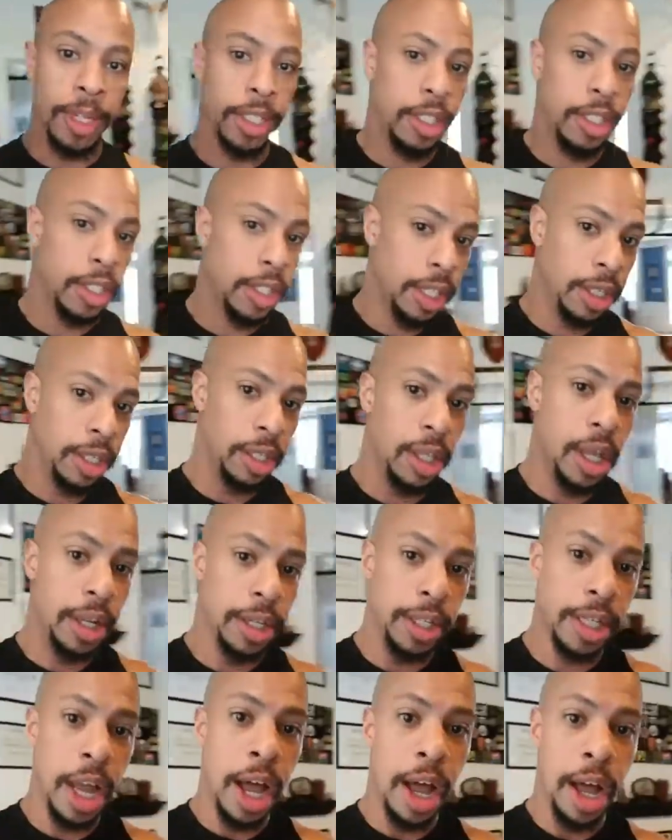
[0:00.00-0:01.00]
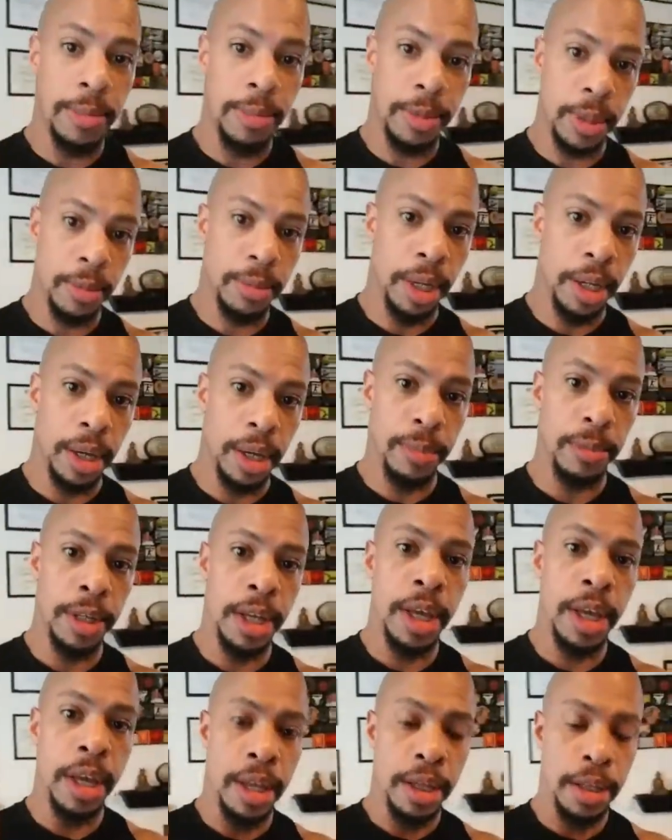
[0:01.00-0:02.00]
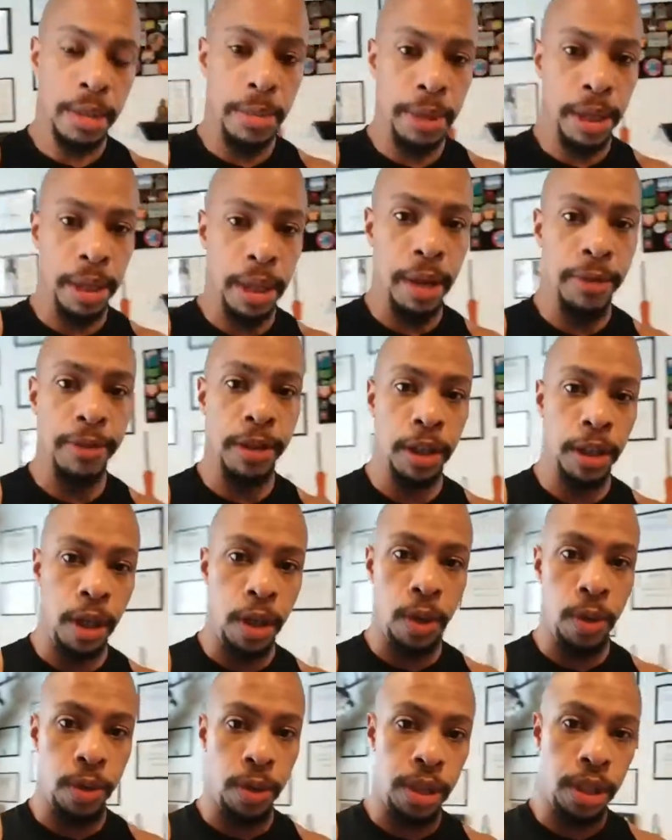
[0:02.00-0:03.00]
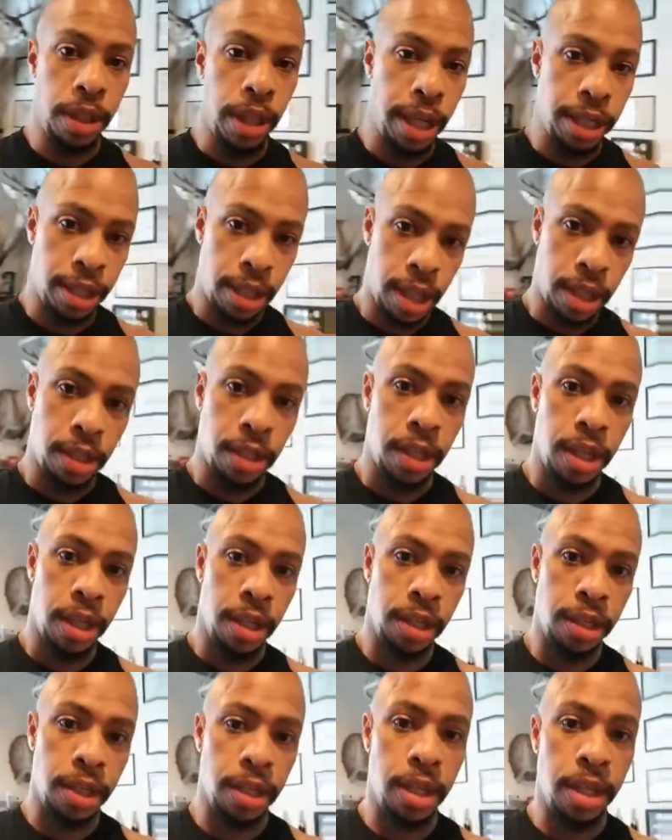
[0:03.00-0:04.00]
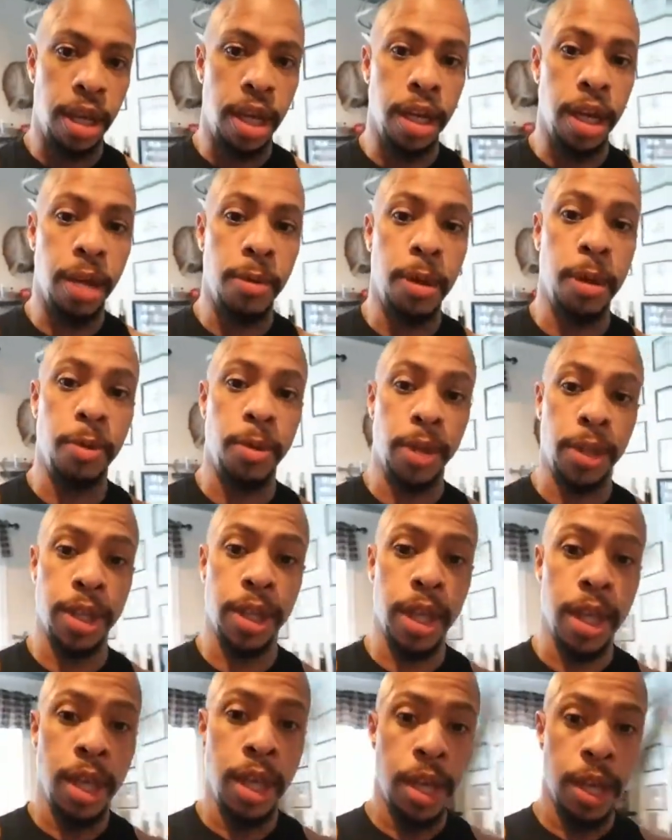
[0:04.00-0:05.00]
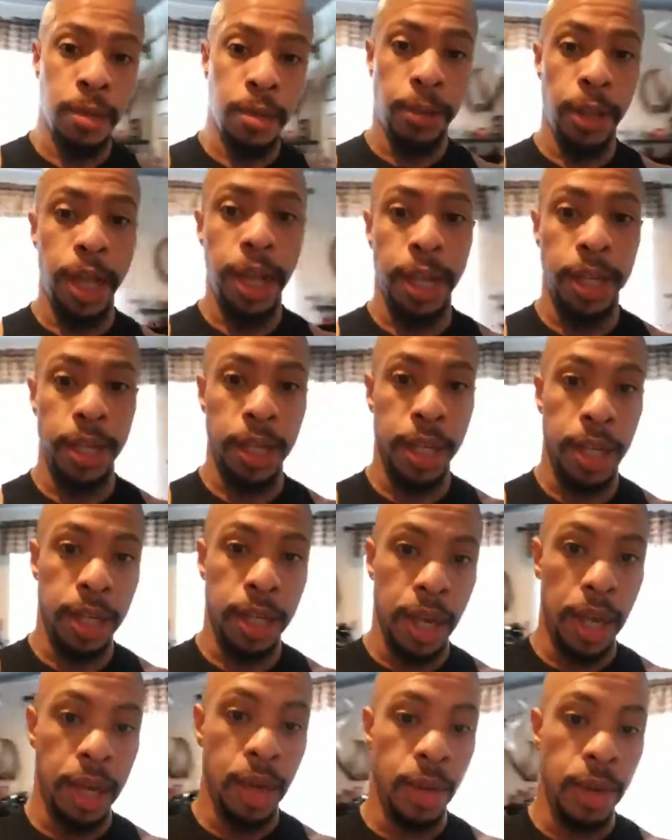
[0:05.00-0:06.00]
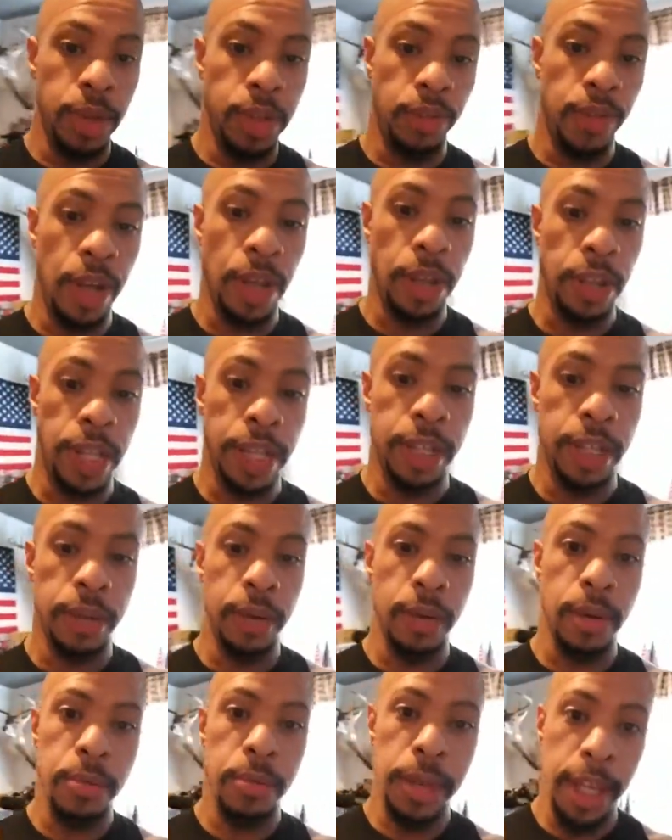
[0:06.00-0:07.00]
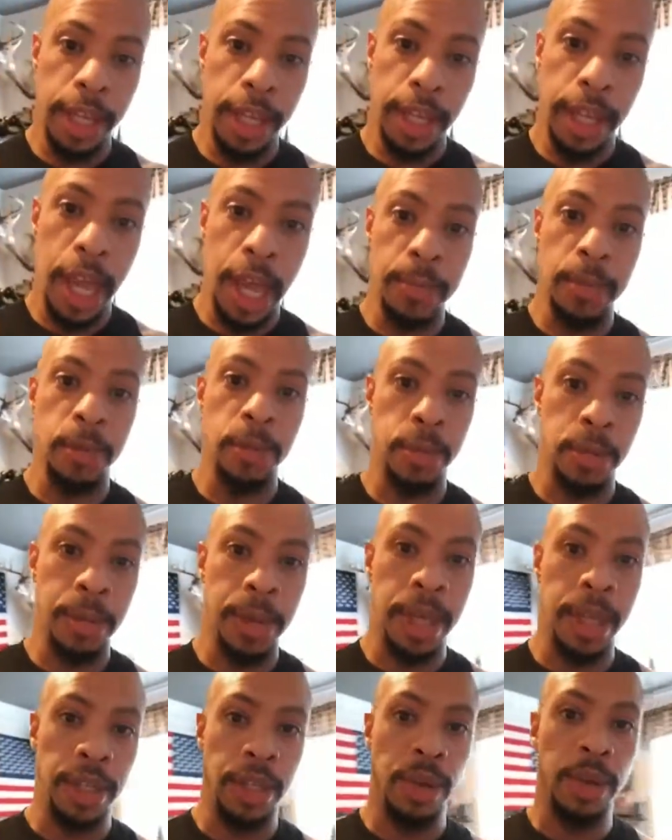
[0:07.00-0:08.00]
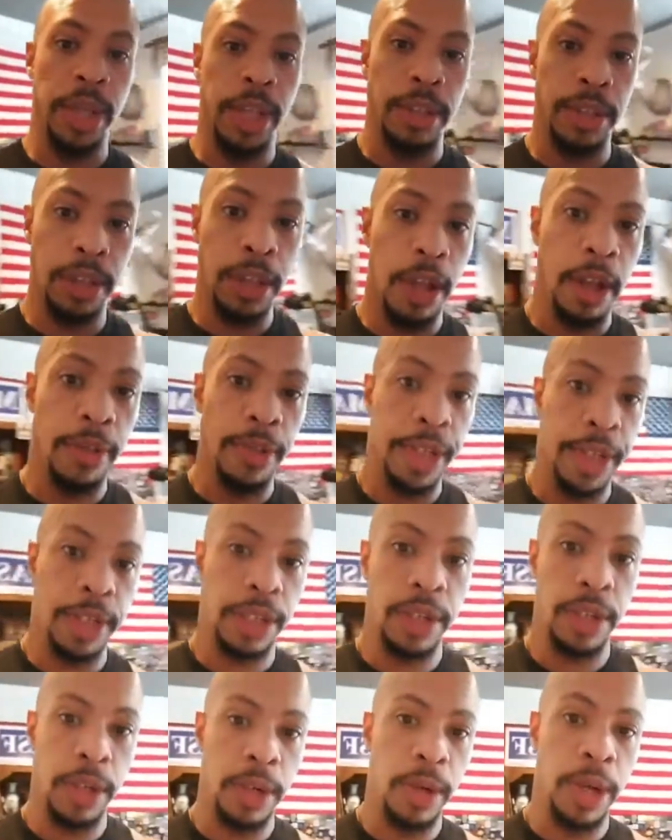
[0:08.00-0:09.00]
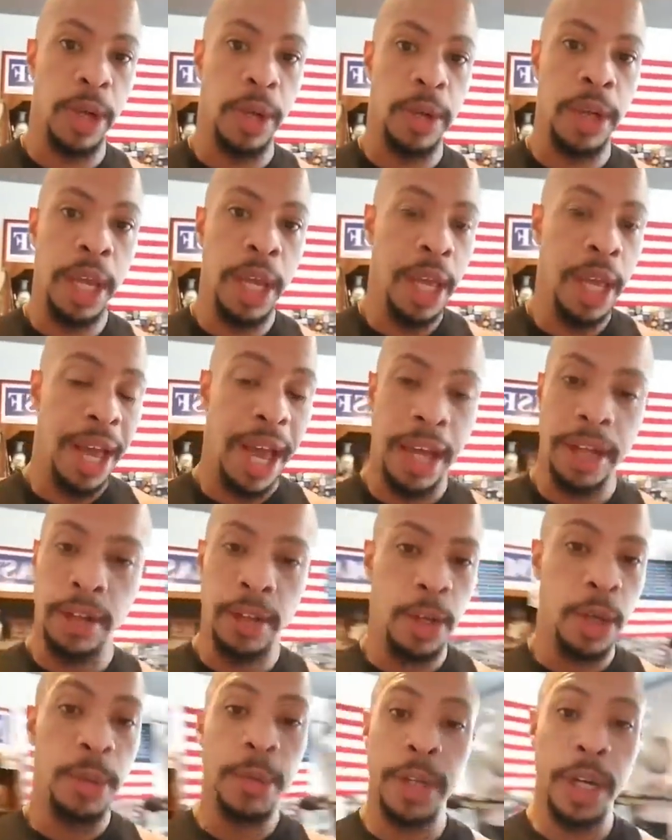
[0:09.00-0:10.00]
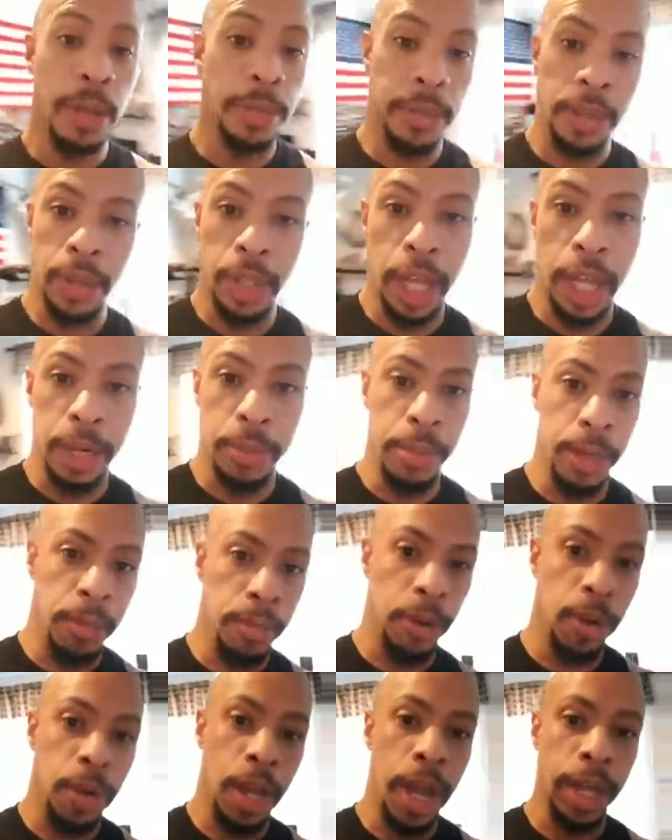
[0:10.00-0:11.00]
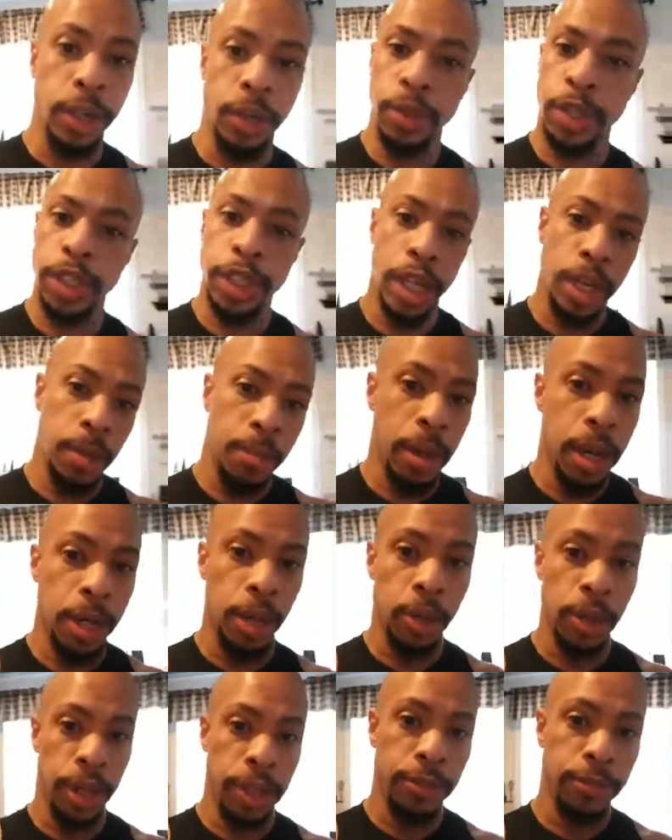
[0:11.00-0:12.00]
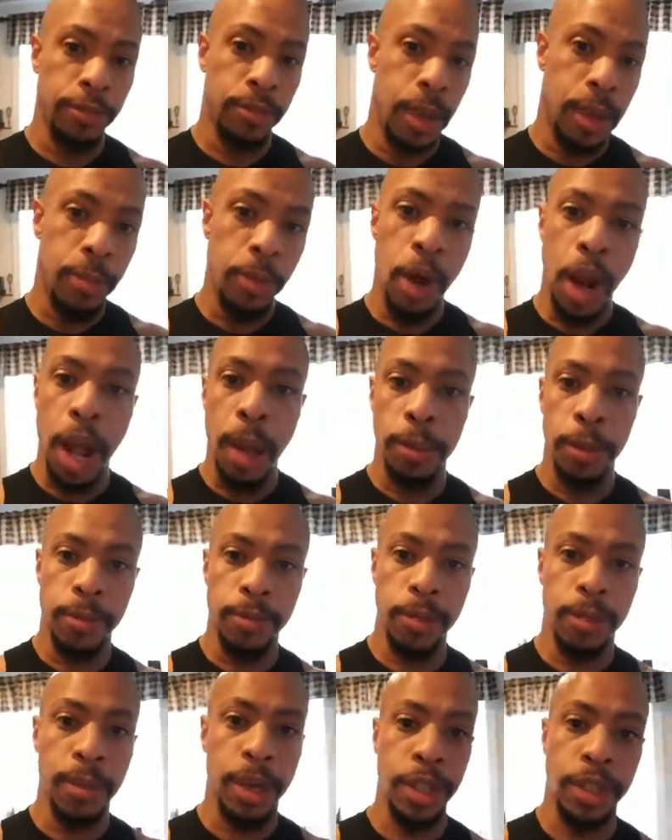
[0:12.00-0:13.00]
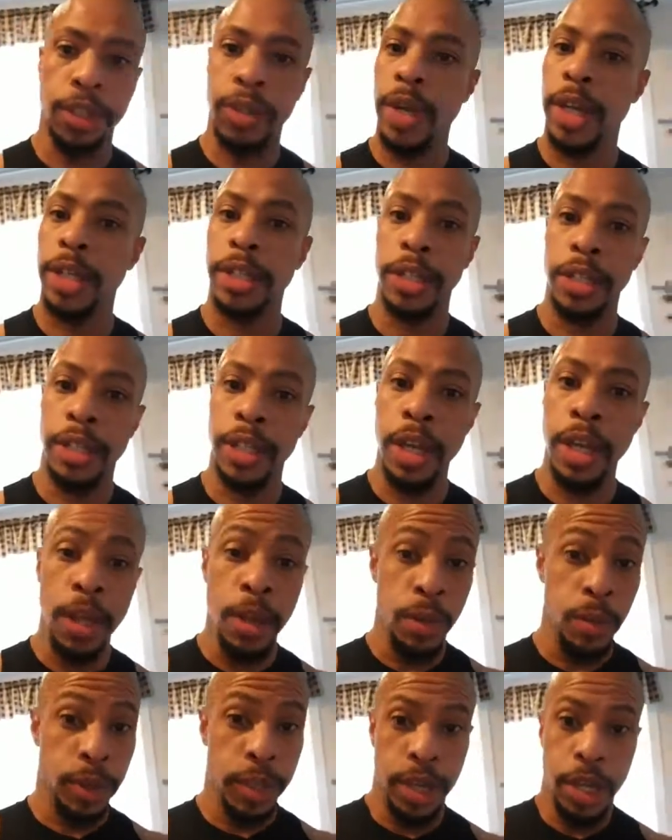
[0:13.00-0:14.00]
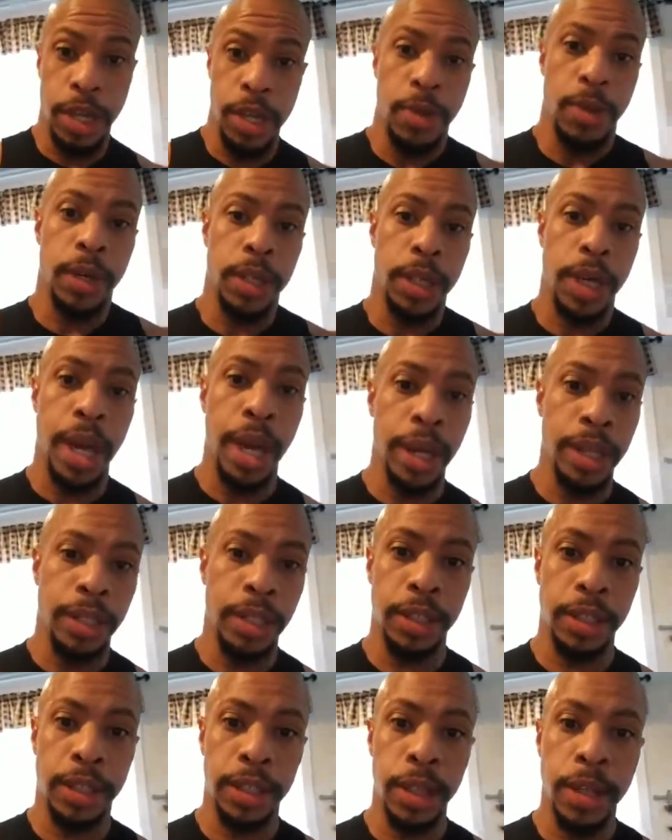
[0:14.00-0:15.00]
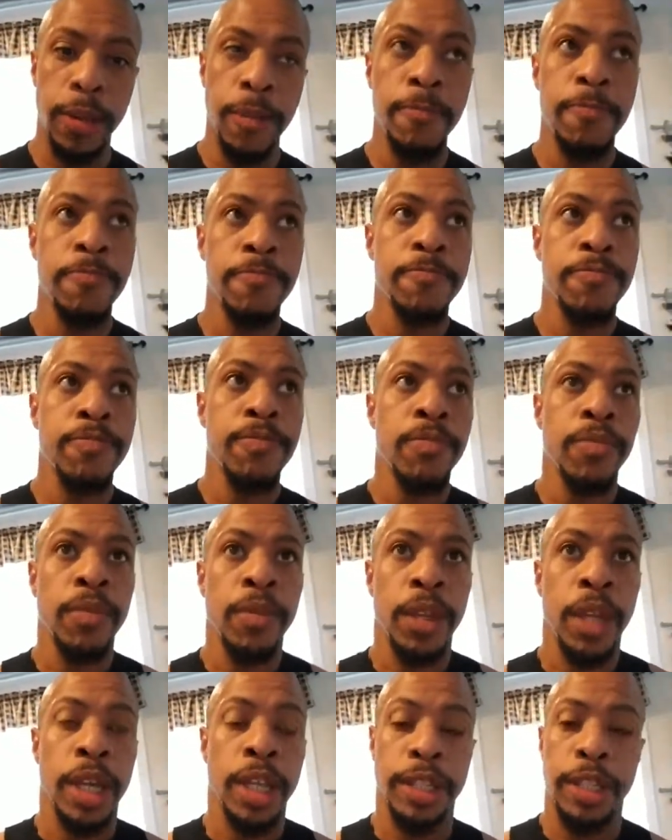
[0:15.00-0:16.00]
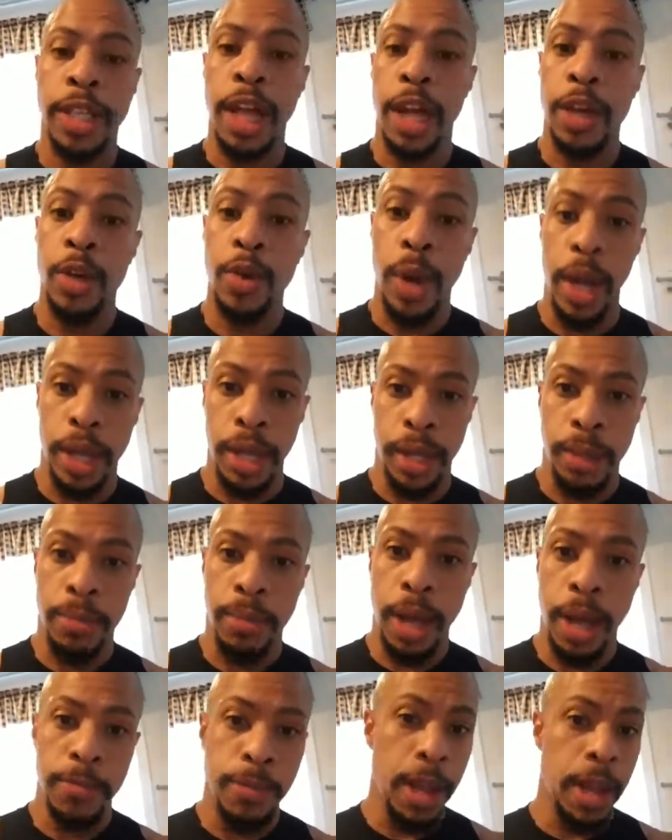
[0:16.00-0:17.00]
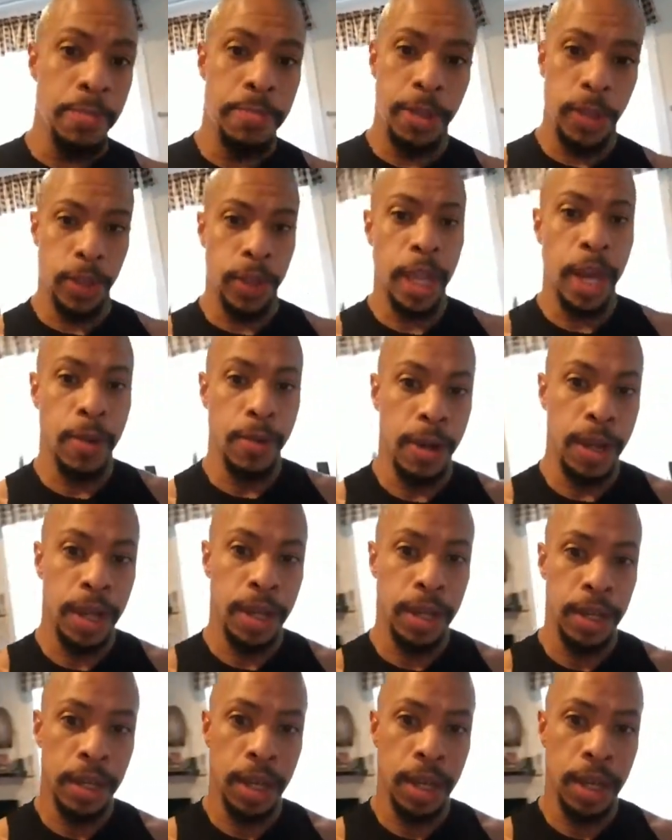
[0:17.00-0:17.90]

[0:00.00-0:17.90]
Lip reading: I just need a lot of time sometimes to be left alone, to digest things, and then I come up with a plan. And I always felt like being a capable man, you can solve things on your own. I don't open up to a lot of people. I don't share my grief, my problems, my stresses with anyone. It's not who I am. I'm not built that way.